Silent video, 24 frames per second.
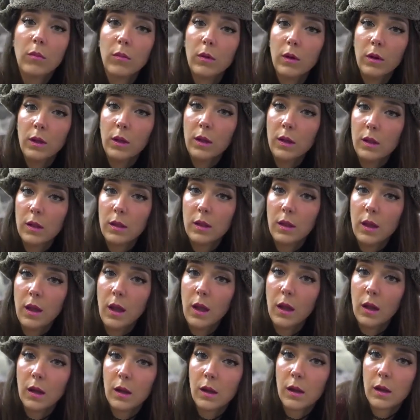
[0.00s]
what do you
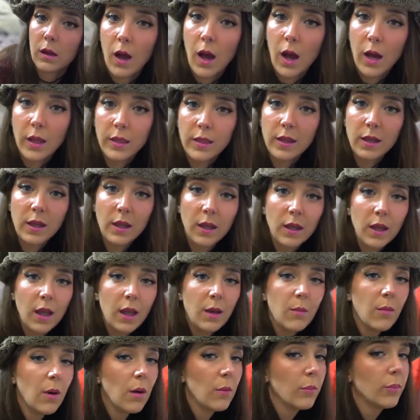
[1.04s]
think? I think it
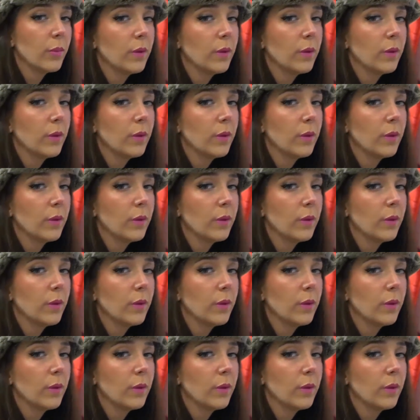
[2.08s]
came out